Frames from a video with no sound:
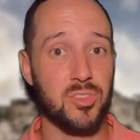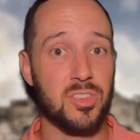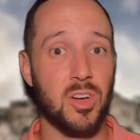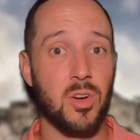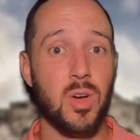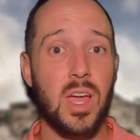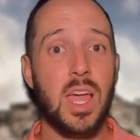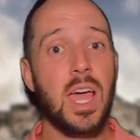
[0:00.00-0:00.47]

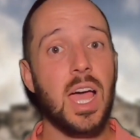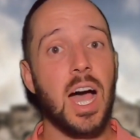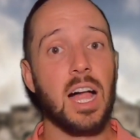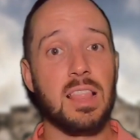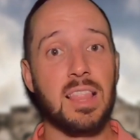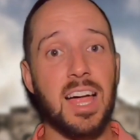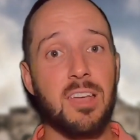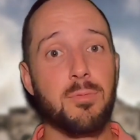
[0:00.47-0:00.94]
So
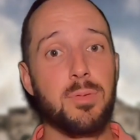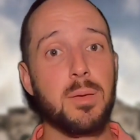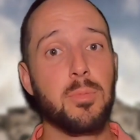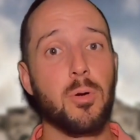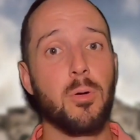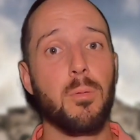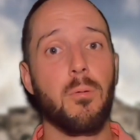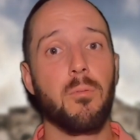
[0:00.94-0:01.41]
a lot of
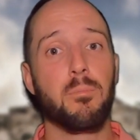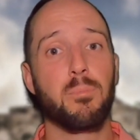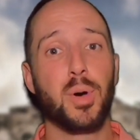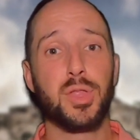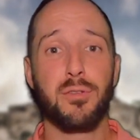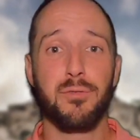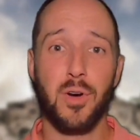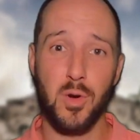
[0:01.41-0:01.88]
people
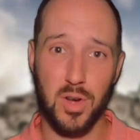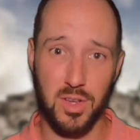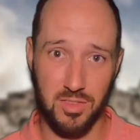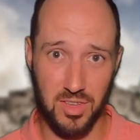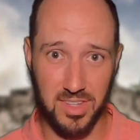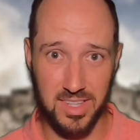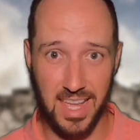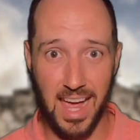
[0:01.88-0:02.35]
put the
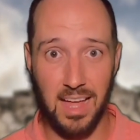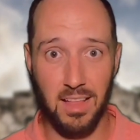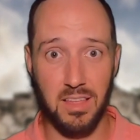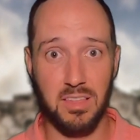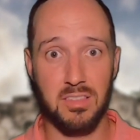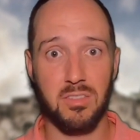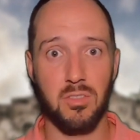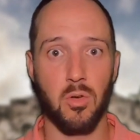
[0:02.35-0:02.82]
focus on
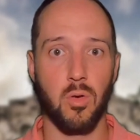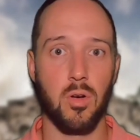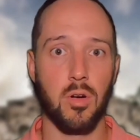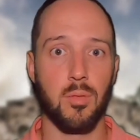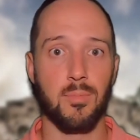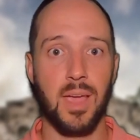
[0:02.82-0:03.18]
Dallas or